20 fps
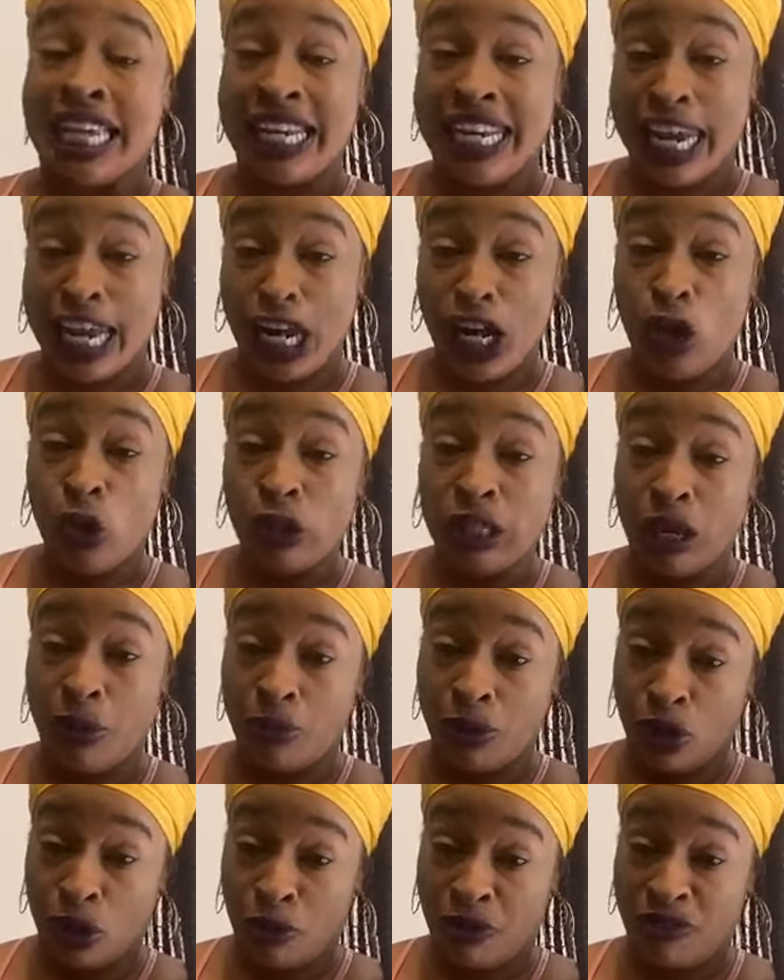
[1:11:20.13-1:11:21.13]
they need to do
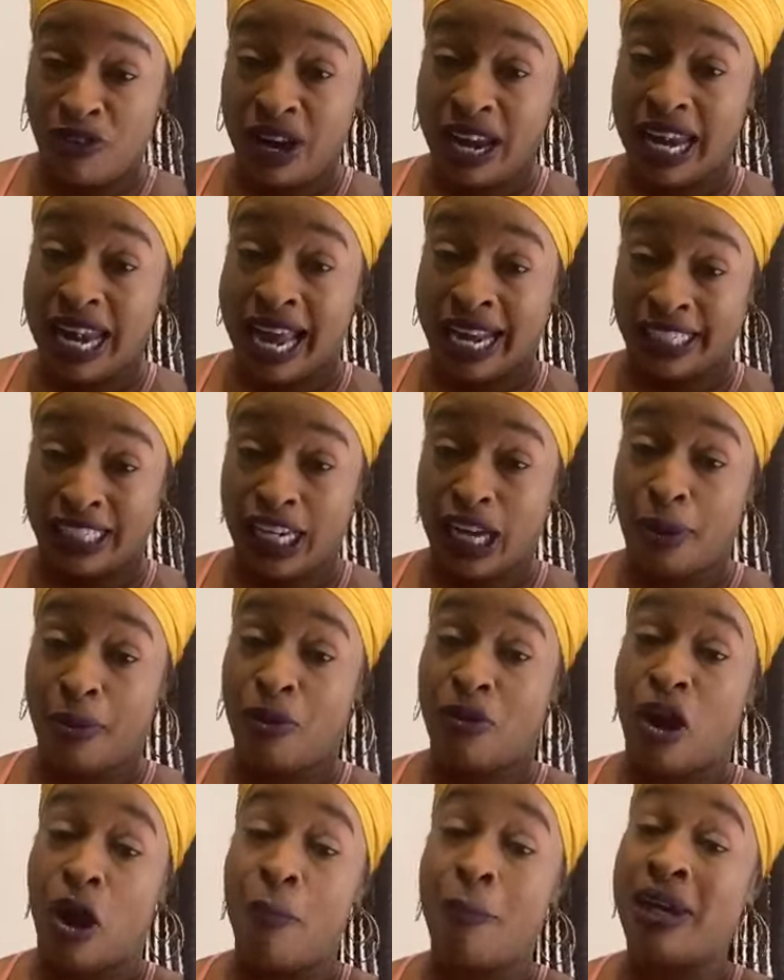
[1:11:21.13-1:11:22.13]
something with you before election
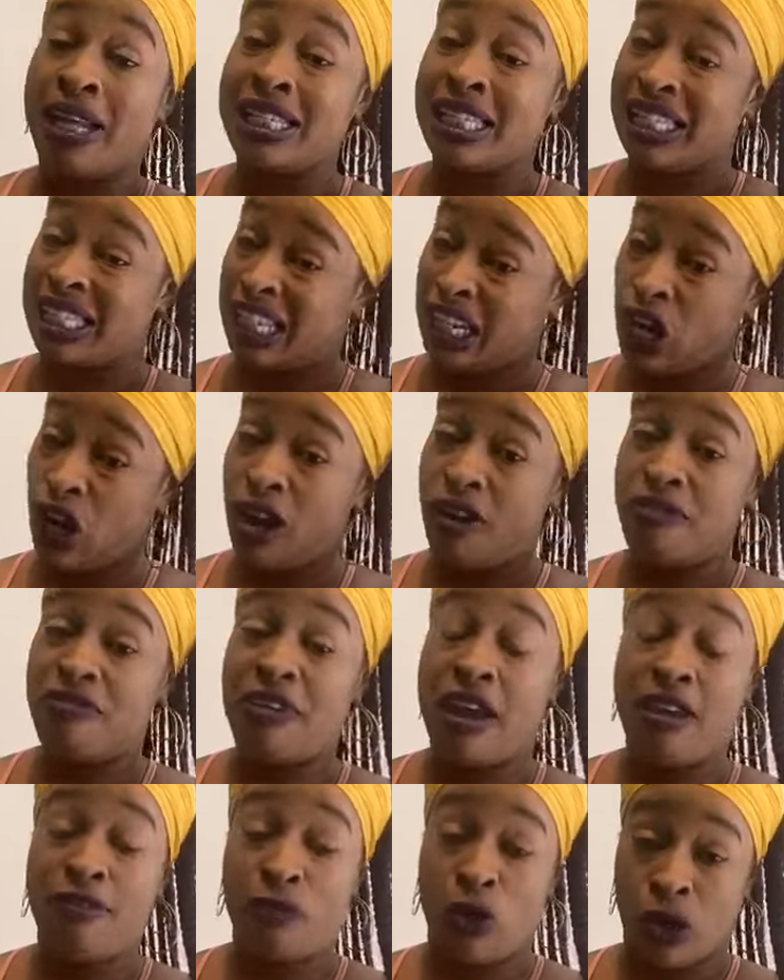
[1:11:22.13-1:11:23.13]
come around because there's a lot
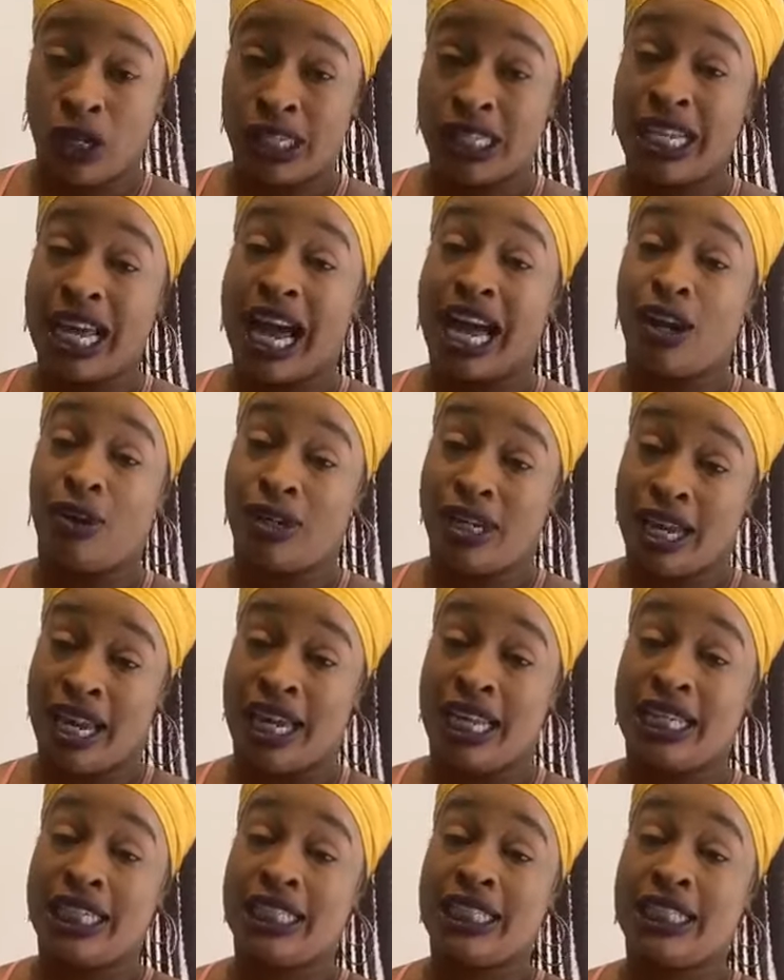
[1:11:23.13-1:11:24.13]
of fake voters card out
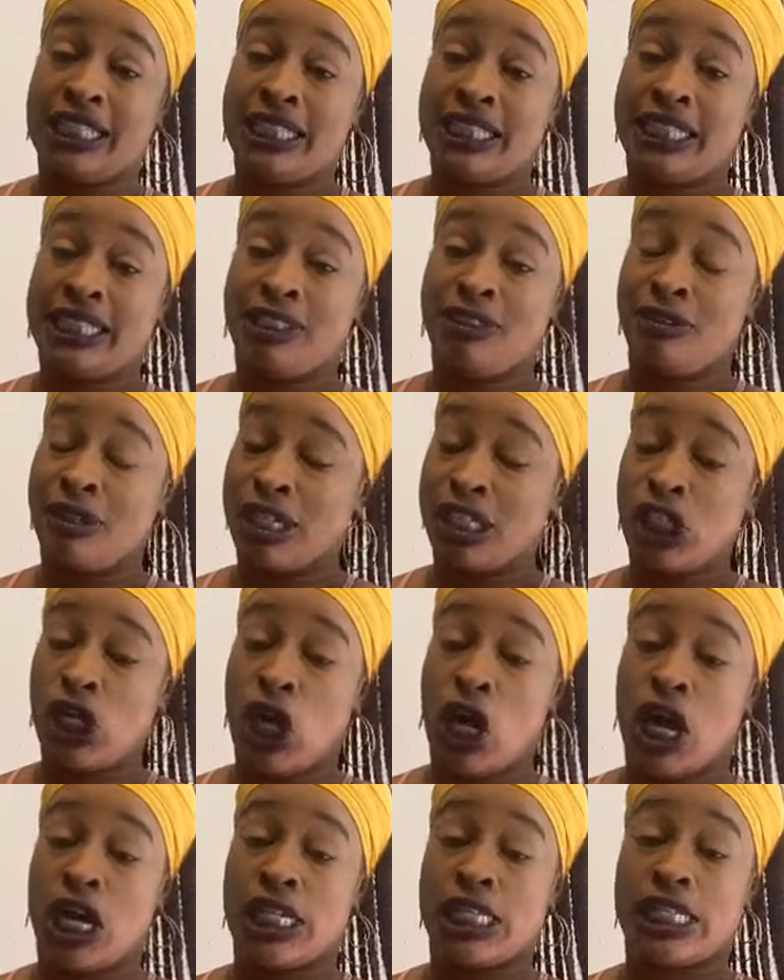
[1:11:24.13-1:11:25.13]
there. Real
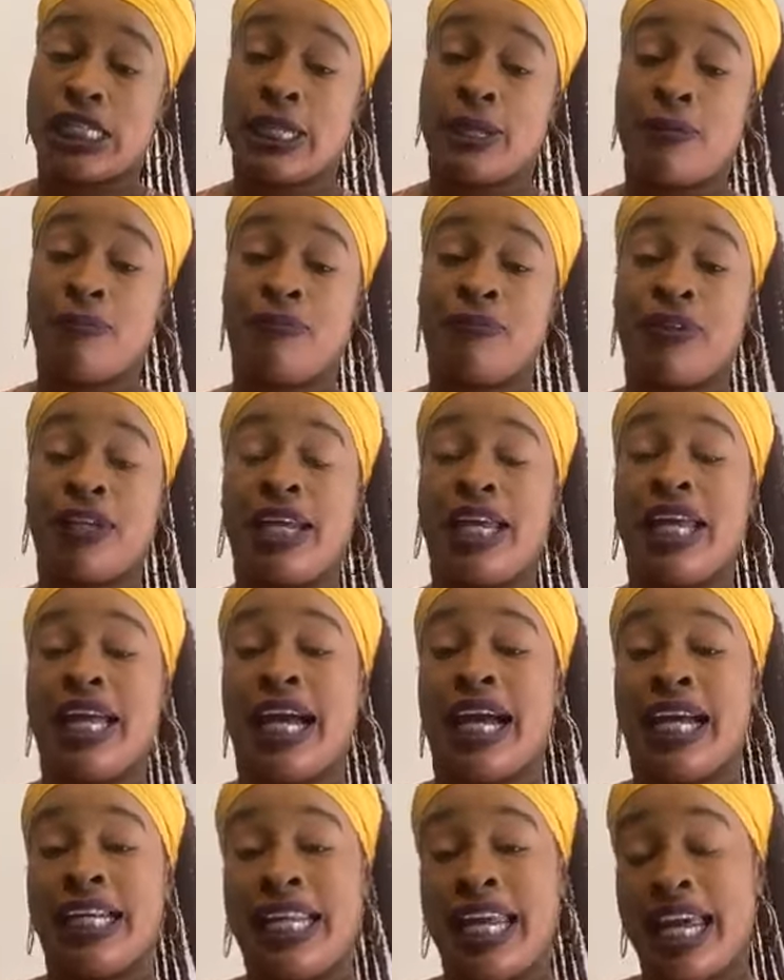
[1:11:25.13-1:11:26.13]
talks.
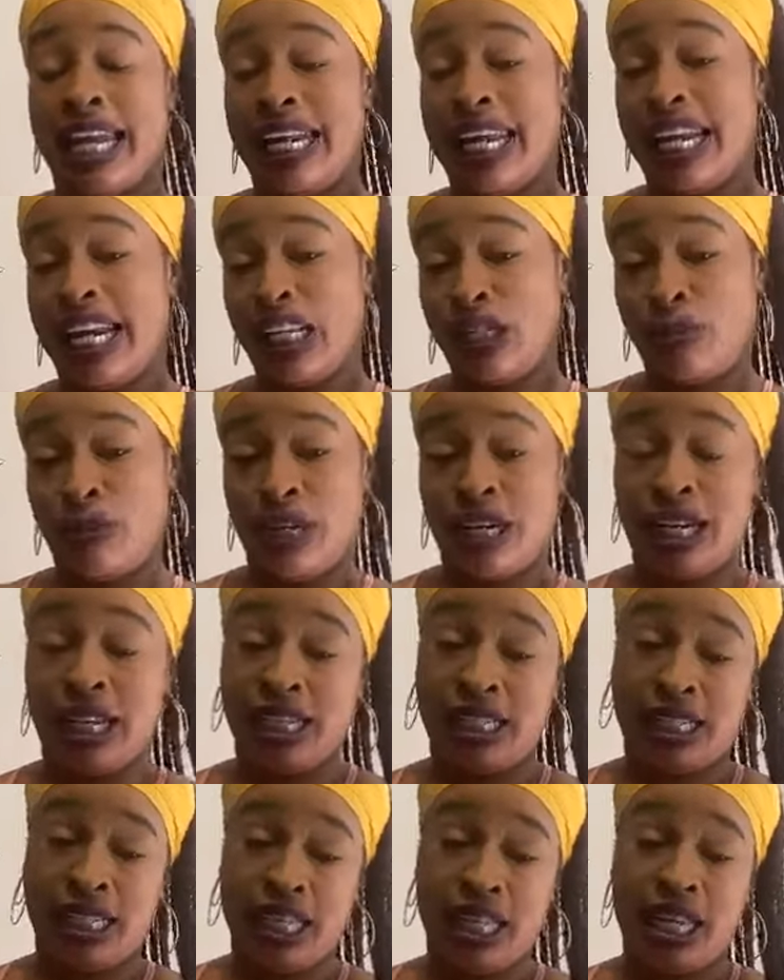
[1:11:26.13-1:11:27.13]
Our damn and is what
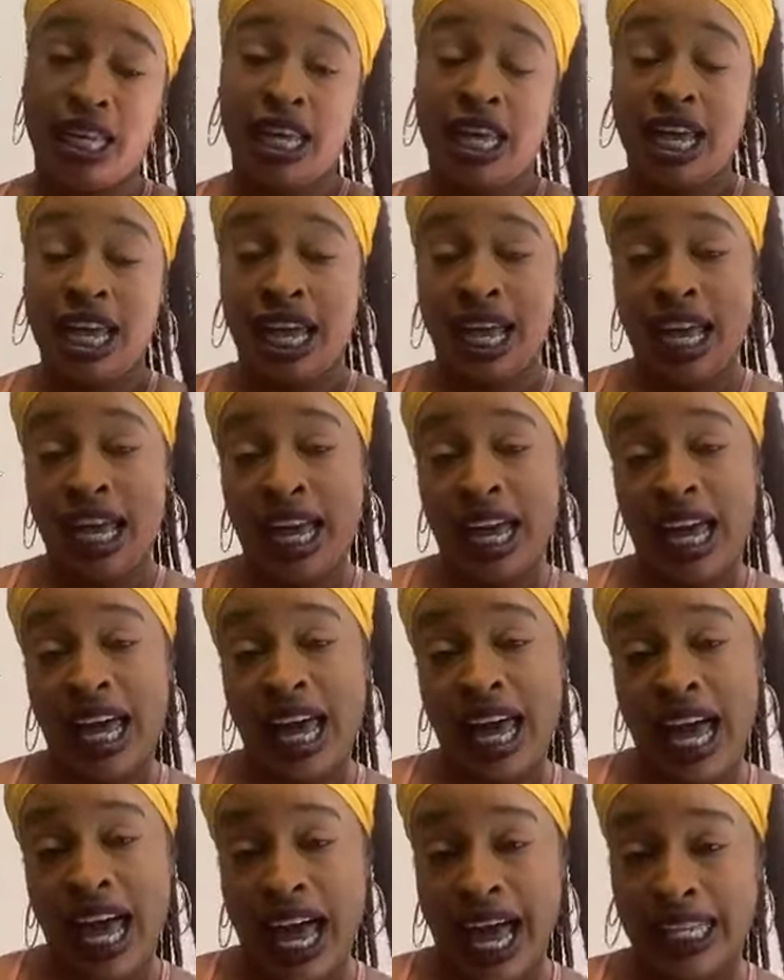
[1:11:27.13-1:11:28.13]
it is.
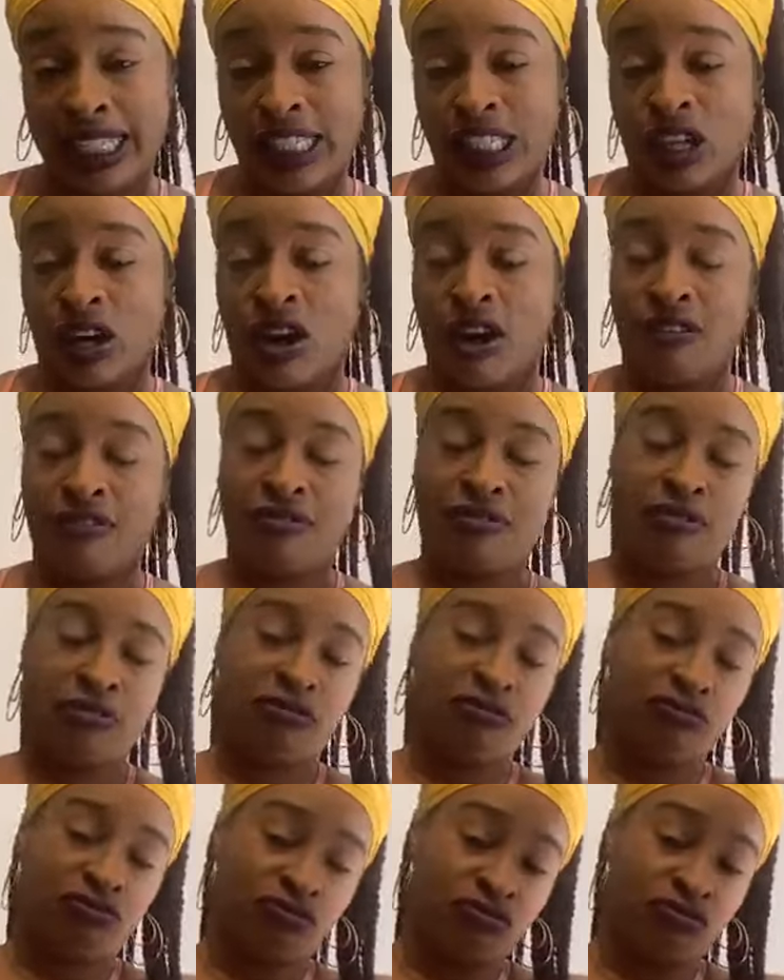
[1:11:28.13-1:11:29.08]
Hats off.